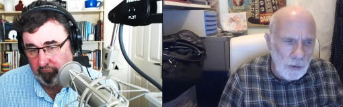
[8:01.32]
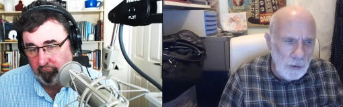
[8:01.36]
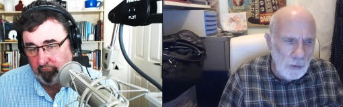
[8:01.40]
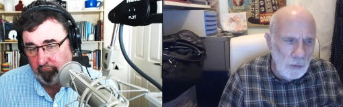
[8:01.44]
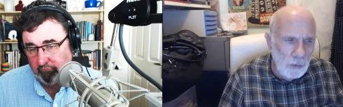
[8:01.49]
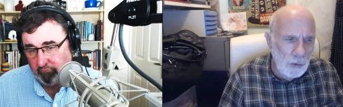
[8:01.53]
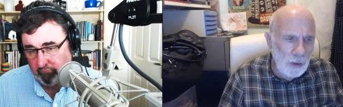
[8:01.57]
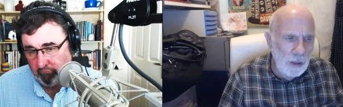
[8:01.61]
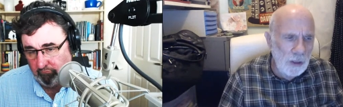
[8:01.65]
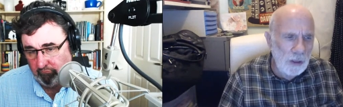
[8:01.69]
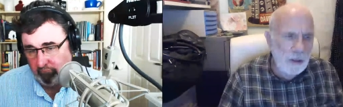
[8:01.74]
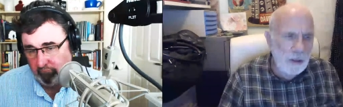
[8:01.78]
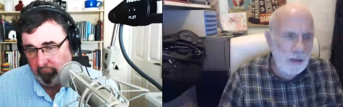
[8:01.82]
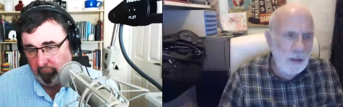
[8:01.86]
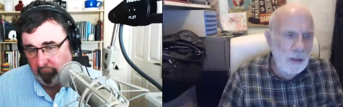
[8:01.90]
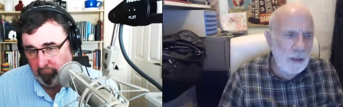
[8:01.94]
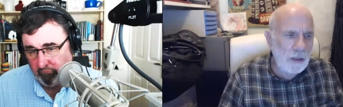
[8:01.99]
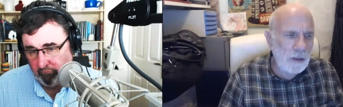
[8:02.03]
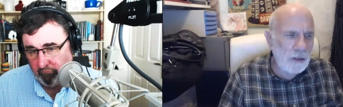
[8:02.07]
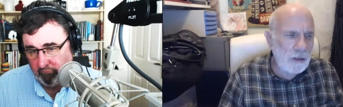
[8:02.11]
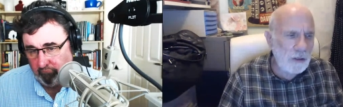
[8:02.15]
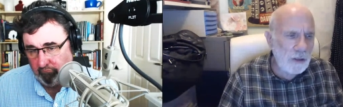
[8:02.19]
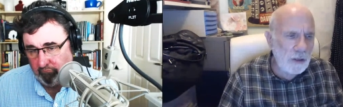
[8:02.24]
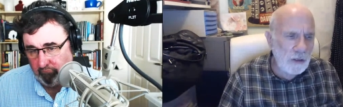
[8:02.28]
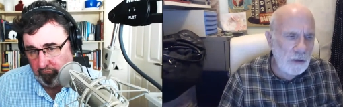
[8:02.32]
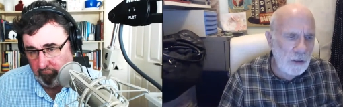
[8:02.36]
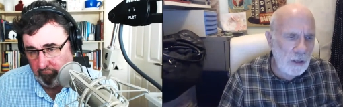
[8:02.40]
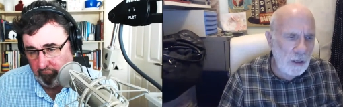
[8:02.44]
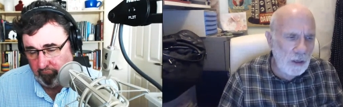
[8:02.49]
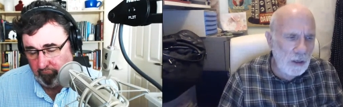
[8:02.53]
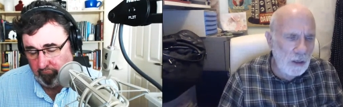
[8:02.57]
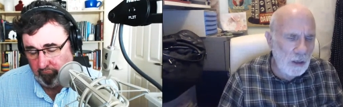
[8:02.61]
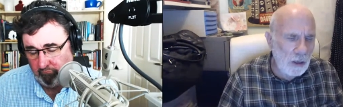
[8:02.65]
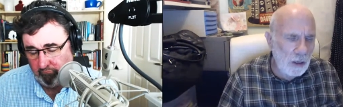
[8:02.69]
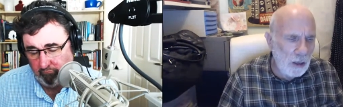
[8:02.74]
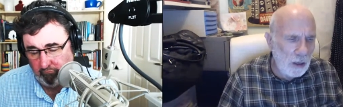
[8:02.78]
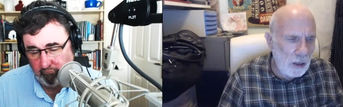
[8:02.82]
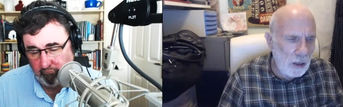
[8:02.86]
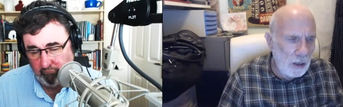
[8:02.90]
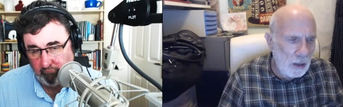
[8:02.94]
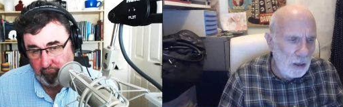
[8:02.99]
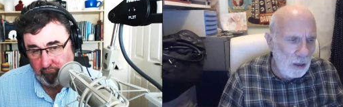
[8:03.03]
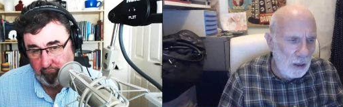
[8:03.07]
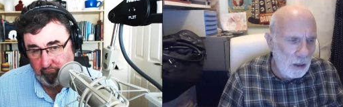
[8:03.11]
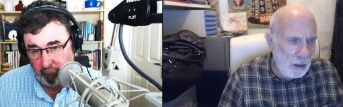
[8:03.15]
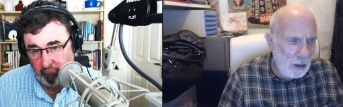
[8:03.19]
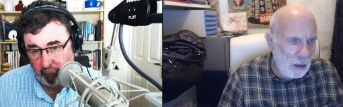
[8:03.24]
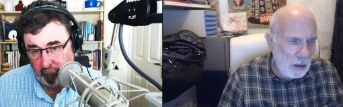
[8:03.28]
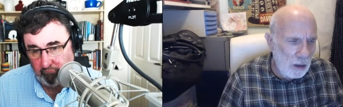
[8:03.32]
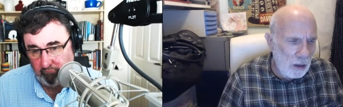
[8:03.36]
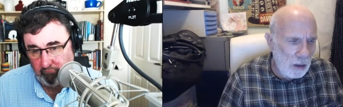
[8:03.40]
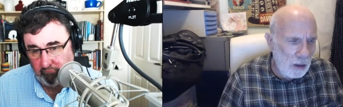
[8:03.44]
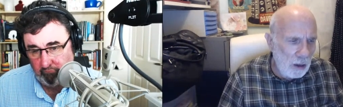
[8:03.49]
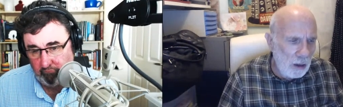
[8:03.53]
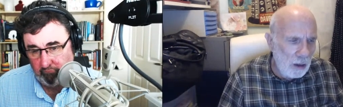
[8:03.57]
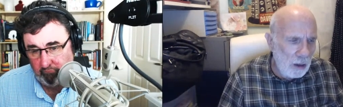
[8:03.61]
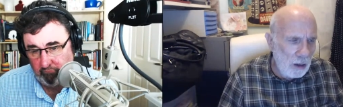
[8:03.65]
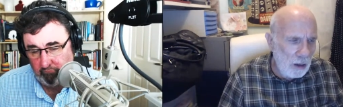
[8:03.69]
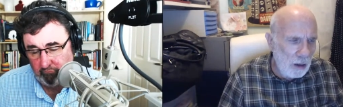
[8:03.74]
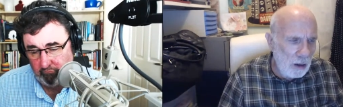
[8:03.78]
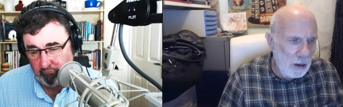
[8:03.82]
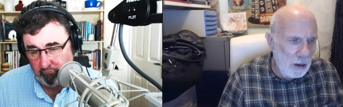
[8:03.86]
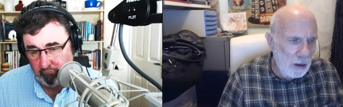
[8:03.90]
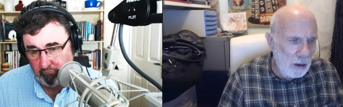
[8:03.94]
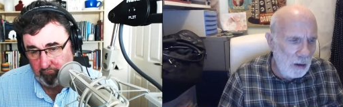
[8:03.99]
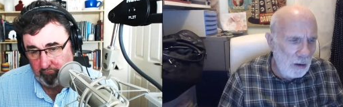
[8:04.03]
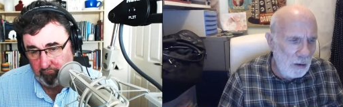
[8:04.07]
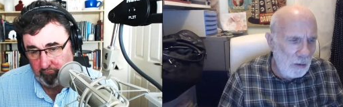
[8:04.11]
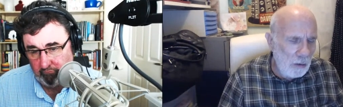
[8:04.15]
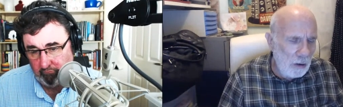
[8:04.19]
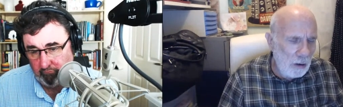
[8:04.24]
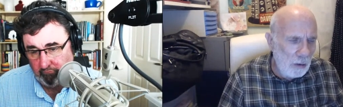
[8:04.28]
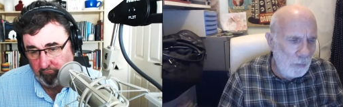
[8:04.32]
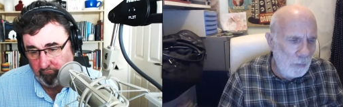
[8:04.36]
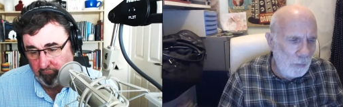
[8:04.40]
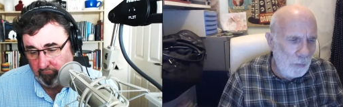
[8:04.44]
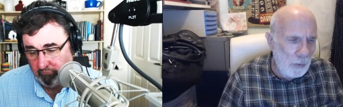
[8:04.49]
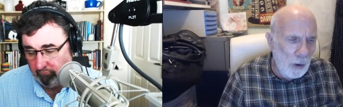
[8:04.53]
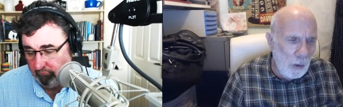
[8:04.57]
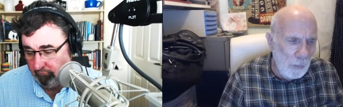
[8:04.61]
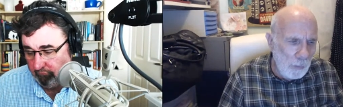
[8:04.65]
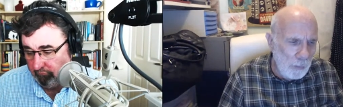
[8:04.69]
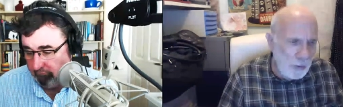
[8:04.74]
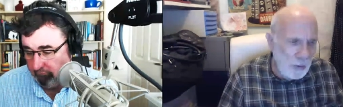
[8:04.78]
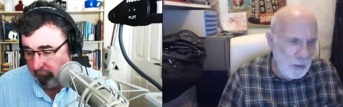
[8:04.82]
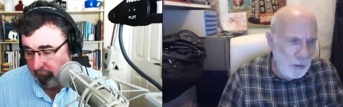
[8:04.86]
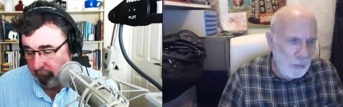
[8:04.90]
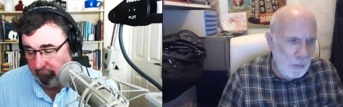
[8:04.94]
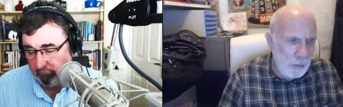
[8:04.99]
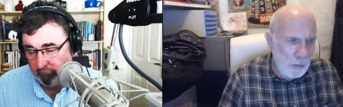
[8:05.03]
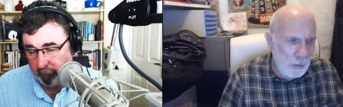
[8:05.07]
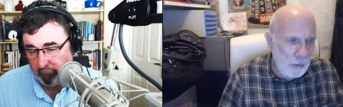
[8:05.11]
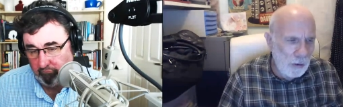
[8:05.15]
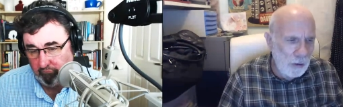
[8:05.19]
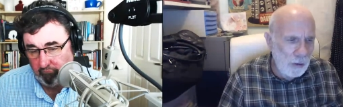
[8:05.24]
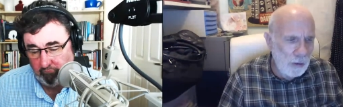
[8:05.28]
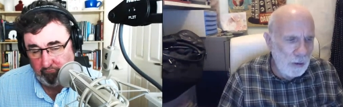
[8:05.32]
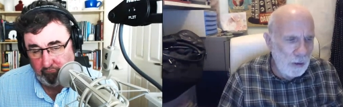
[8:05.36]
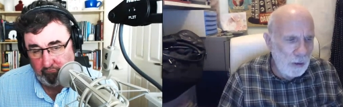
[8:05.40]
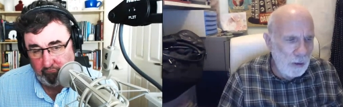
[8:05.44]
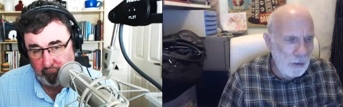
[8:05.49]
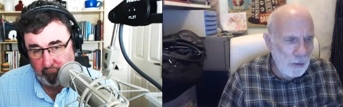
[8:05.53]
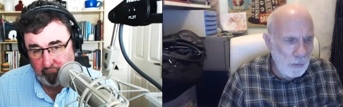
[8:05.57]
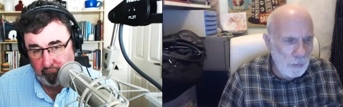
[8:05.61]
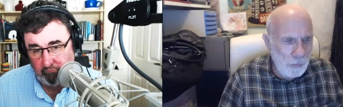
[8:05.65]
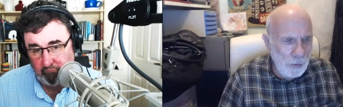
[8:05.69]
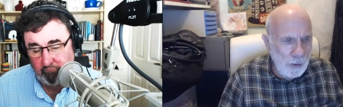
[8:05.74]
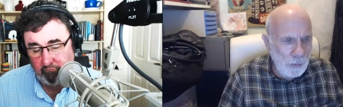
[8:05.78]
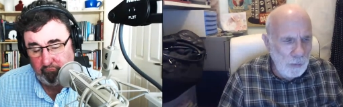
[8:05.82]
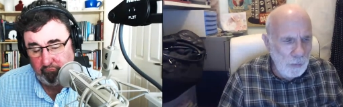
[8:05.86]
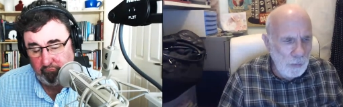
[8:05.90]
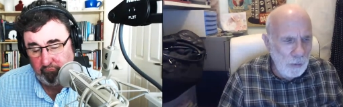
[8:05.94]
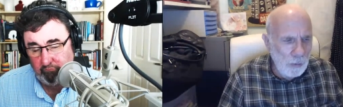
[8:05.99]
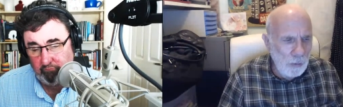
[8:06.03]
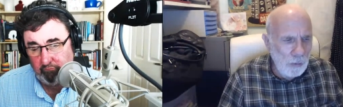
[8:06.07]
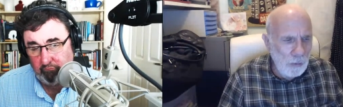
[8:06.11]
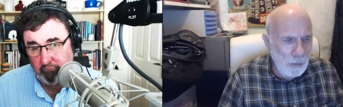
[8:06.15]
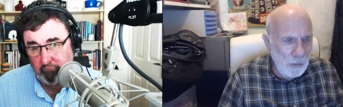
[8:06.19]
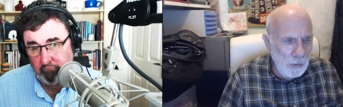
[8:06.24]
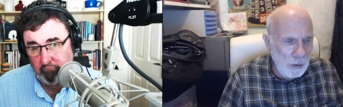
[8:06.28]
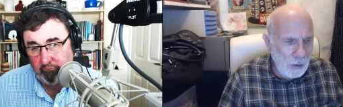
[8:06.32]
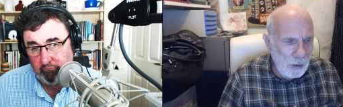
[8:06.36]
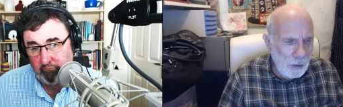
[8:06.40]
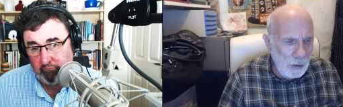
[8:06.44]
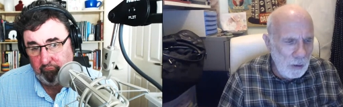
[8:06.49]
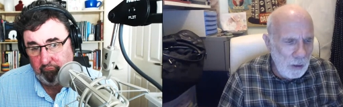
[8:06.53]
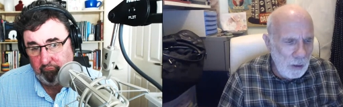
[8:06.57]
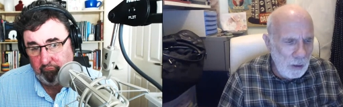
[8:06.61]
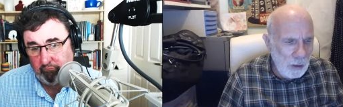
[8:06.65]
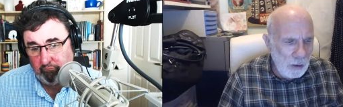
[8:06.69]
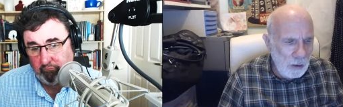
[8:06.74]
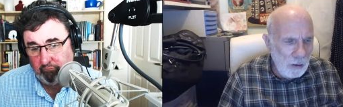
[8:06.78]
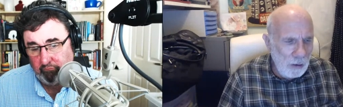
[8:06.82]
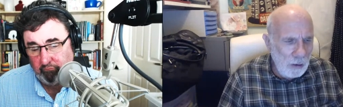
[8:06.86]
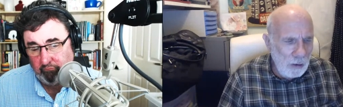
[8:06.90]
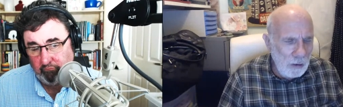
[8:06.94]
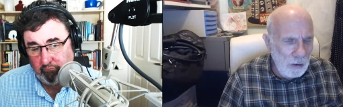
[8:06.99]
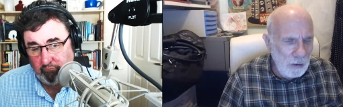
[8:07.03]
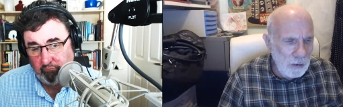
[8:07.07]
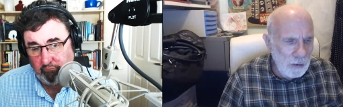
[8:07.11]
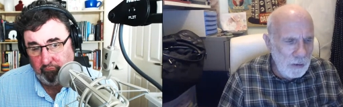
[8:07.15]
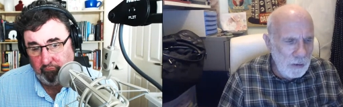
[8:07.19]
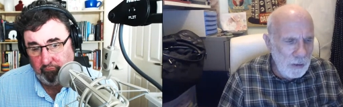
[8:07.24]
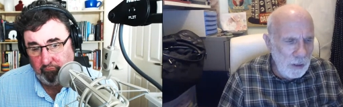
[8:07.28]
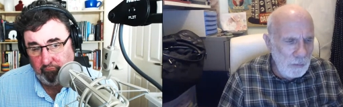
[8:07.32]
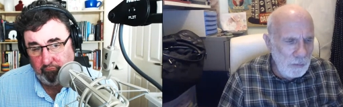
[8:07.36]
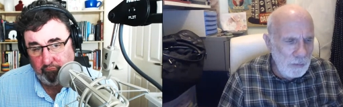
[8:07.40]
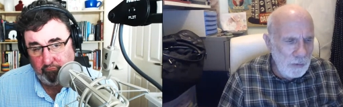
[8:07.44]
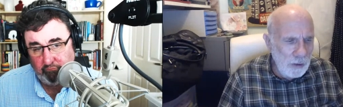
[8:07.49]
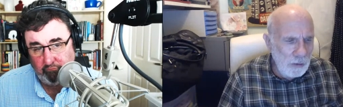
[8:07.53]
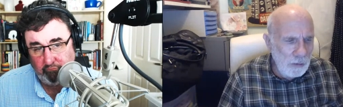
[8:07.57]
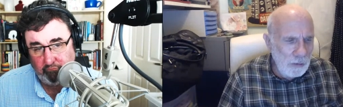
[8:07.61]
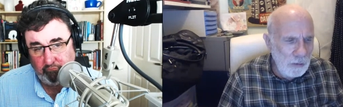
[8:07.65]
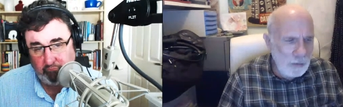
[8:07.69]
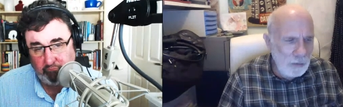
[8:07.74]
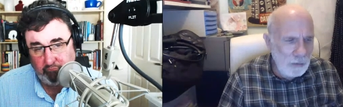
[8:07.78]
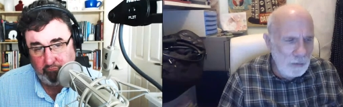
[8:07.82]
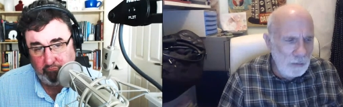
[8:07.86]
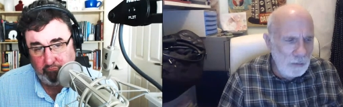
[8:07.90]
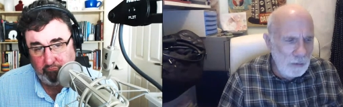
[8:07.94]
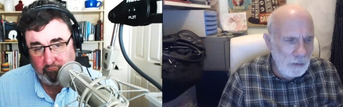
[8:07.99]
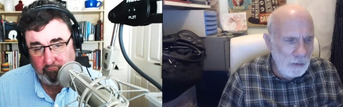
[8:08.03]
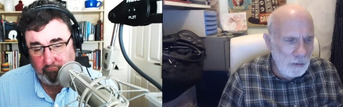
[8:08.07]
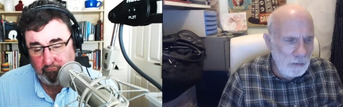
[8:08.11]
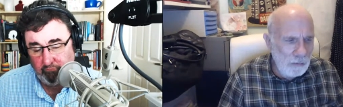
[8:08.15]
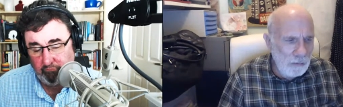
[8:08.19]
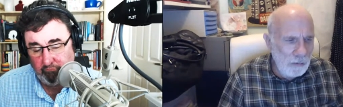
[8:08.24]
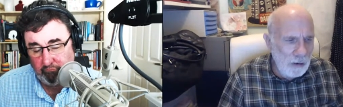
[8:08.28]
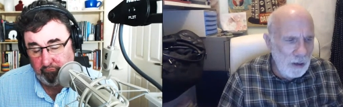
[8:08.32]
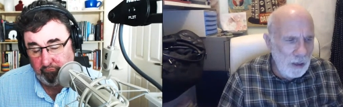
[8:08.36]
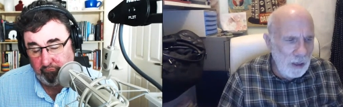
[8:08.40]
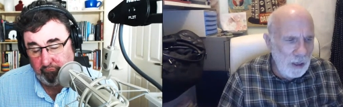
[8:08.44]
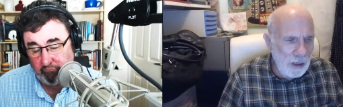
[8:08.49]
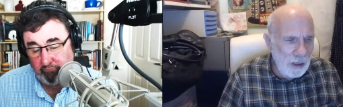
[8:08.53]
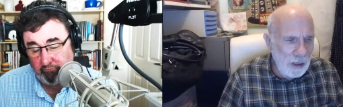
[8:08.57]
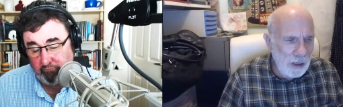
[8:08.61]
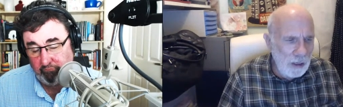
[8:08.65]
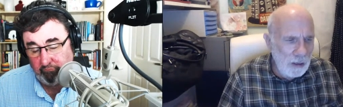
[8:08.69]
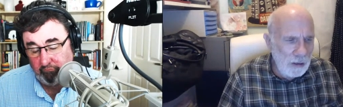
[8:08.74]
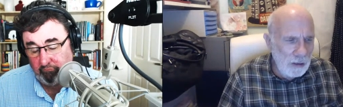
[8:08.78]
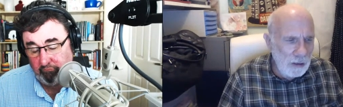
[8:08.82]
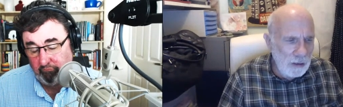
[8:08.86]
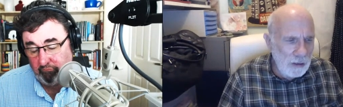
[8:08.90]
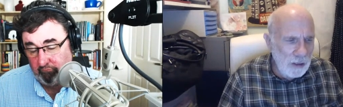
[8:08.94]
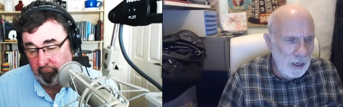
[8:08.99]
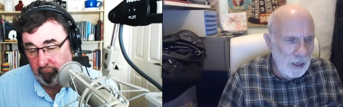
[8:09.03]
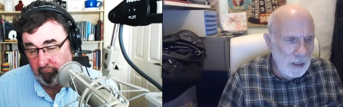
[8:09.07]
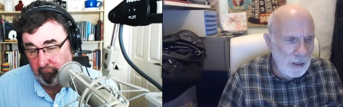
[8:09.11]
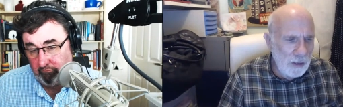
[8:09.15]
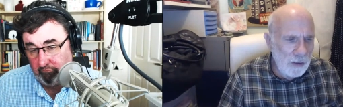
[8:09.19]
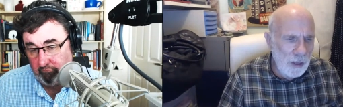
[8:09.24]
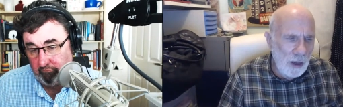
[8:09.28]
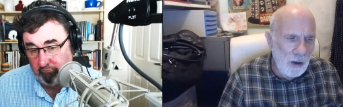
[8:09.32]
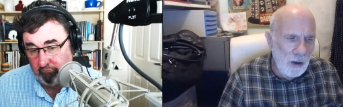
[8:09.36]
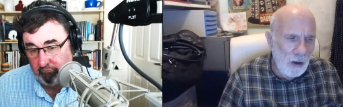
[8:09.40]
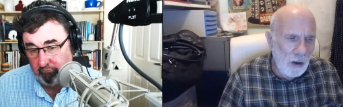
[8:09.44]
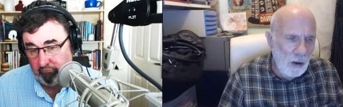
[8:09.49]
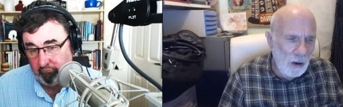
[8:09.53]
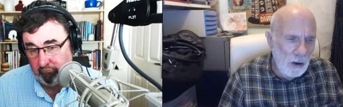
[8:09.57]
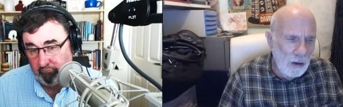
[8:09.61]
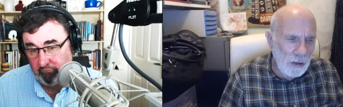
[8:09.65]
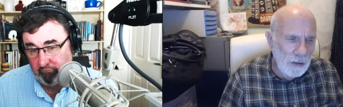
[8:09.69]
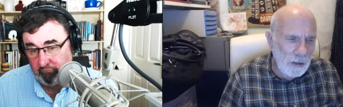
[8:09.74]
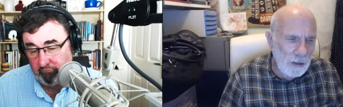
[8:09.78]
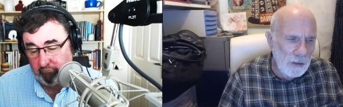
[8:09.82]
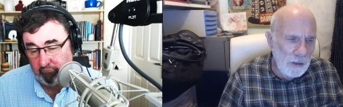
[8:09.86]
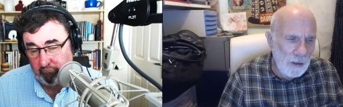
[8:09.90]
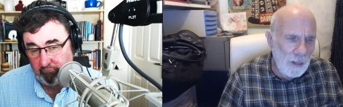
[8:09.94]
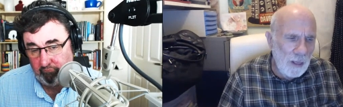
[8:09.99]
Speaker 1: Win is such a, uh, a, popular book that people seem to really take to their heart.